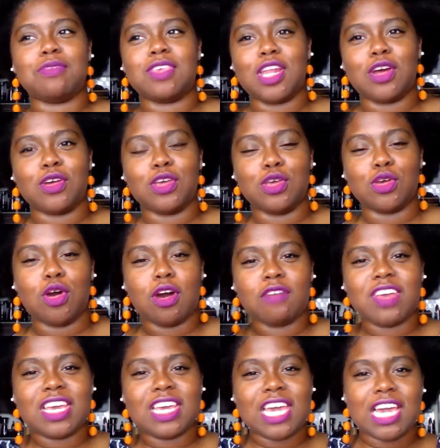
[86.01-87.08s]
You know, you go on
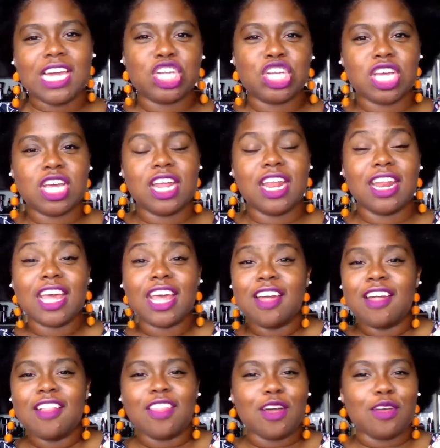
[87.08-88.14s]
vacation and
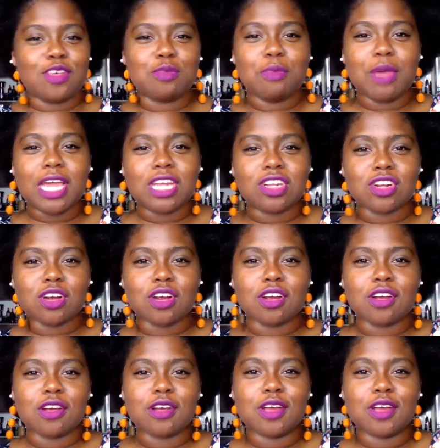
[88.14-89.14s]
there are these major